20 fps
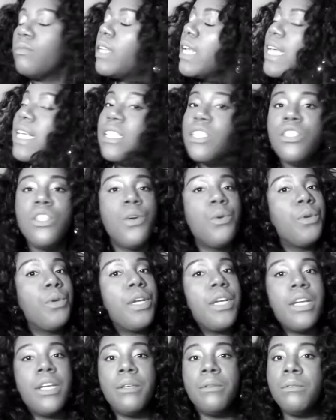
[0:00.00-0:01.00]
it's no
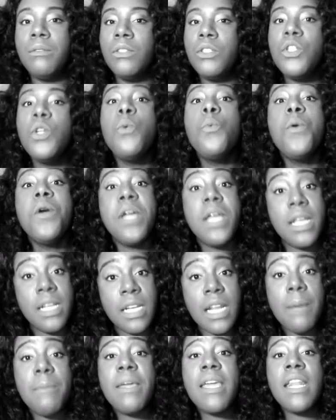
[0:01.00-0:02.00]
good. You would
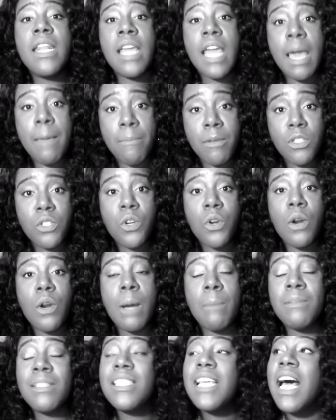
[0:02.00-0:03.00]
end up getting an epidural.
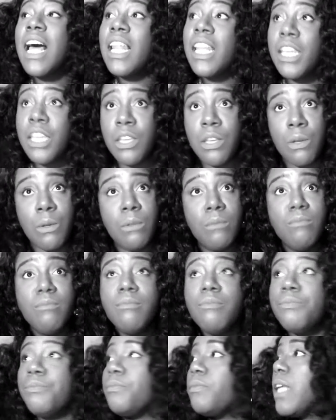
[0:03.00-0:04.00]
I'm telling you.
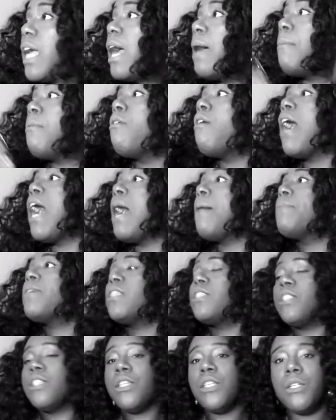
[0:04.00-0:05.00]
I
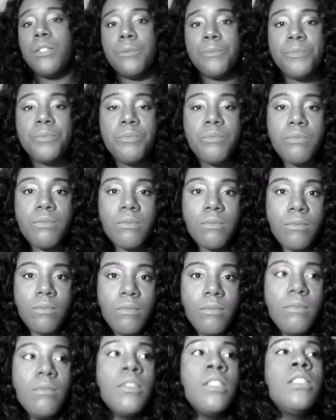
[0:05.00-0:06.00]
promise to you.
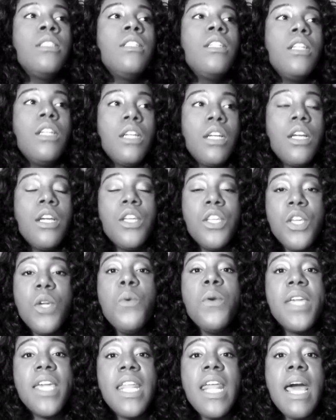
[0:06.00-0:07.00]
You
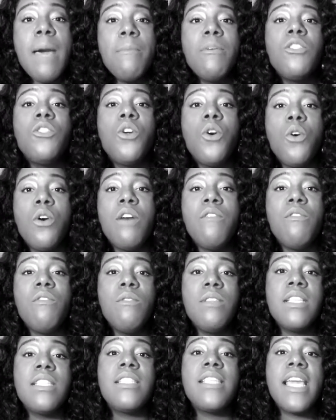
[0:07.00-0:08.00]
would get an epidural if you
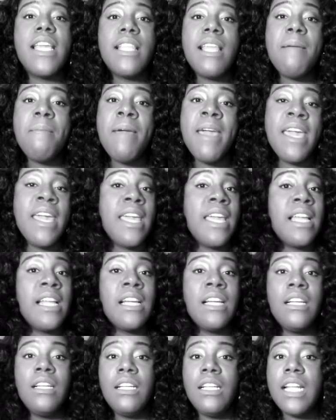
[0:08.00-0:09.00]
just take that pain
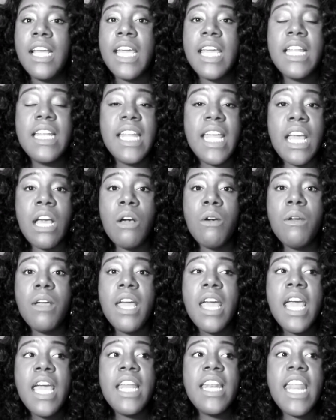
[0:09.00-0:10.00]
laying down.
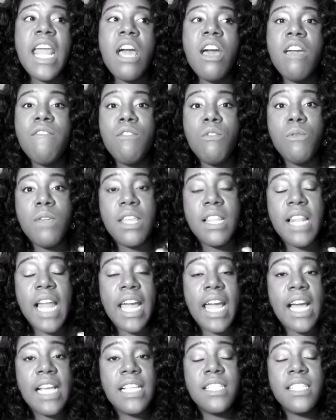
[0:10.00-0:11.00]
Now, if you,
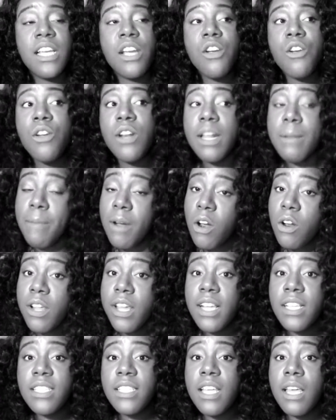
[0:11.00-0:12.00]
like I said earlier in my
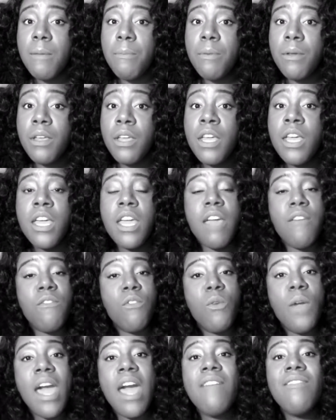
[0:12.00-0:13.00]
earlier tip, if
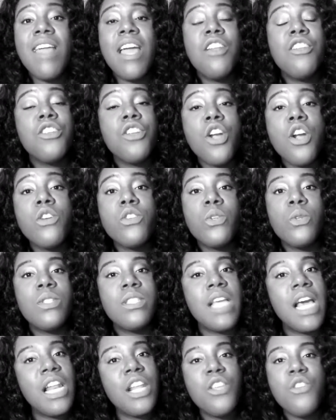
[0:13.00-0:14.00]
you have that nurse who's
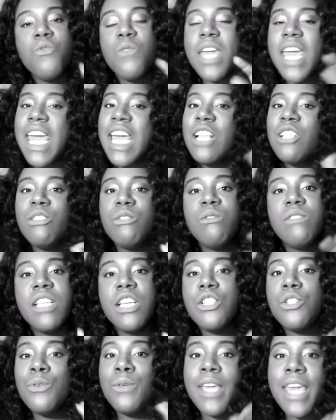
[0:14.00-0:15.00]
telling you can't do
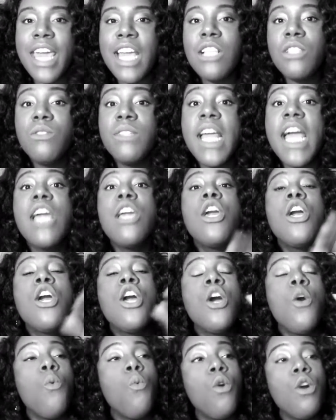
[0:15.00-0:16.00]
this, you can't do that,
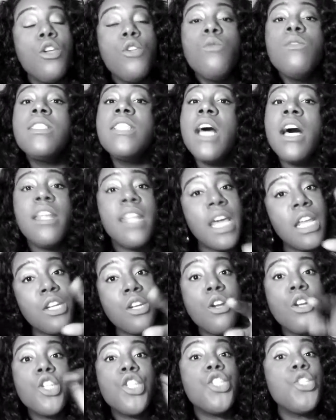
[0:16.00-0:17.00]
well, you tell that
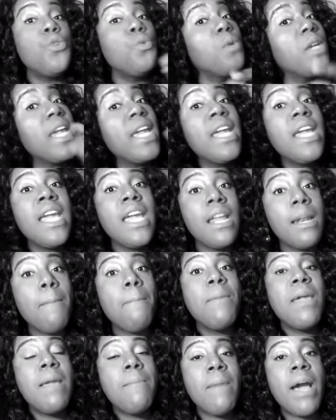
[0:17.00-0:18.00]
nurse, you
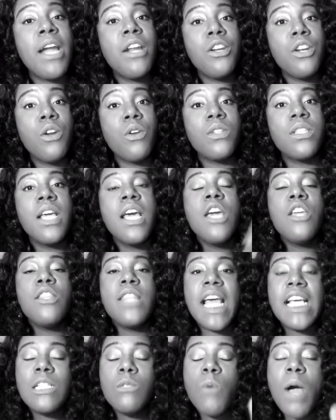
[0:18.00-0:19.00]
can't be my nurse.
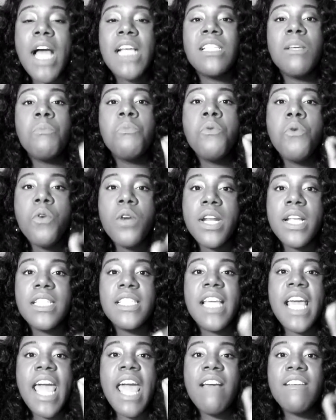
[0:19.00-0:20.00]
That's why it's important
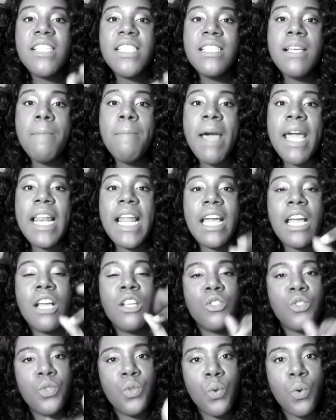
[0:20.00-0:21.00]
to have somebody like
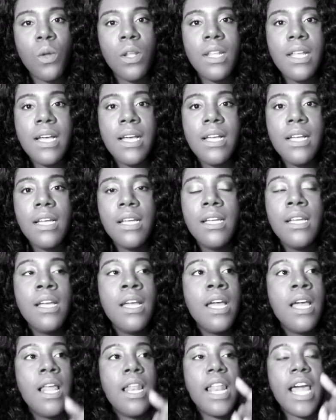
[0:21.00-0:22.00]
a doula,
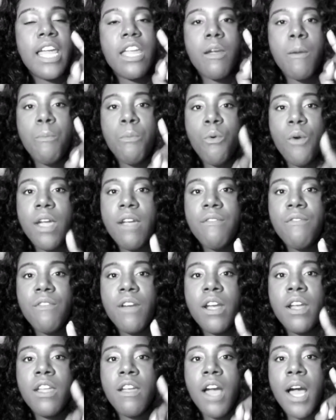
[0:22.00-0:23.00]
like your
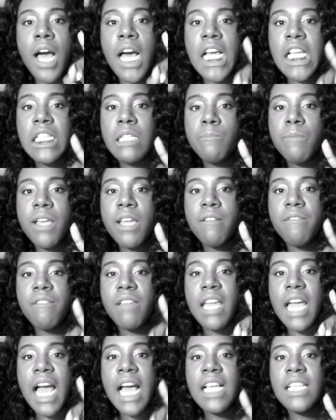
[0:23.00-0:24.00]
boyfriend, your husband,
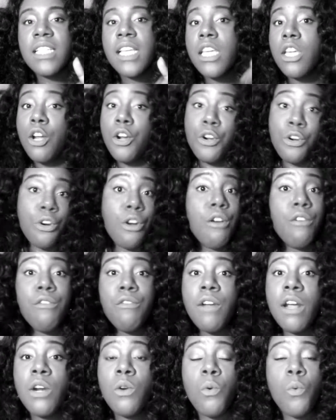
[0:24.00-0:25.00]
fiance, your
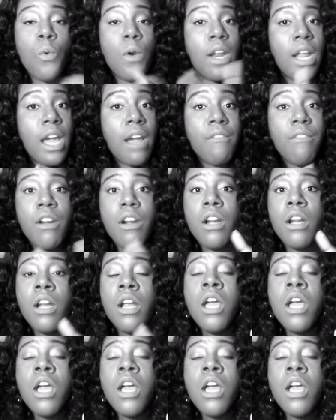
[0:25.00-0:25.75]
girlfriend, whatever,